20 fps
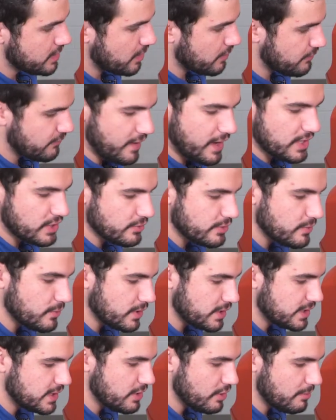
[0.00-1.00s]
Your factory
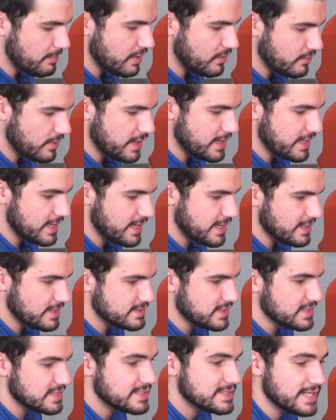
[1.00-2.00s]
one here in my right hand
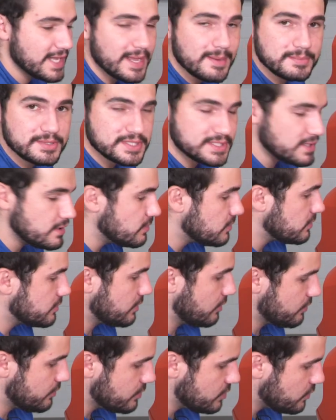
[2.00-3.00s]
is a stamped steel.
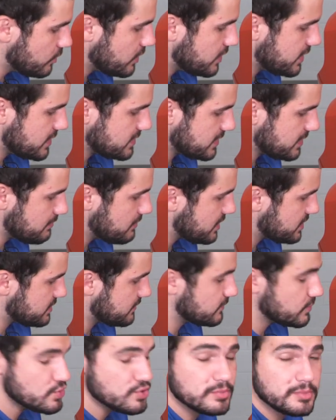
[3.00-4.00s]
Your new one is a mix
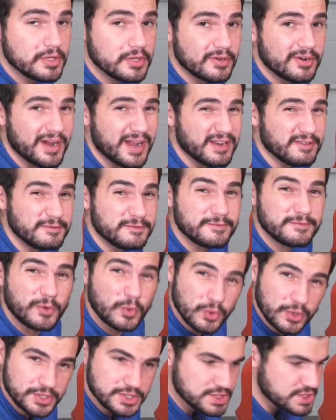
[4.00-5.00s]
of tubular and
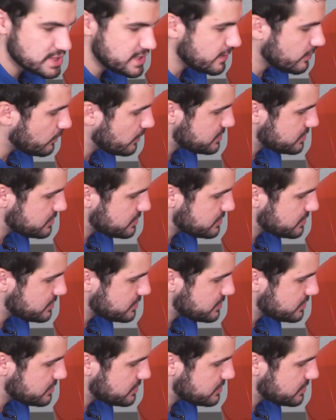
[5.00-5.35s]
forged steel,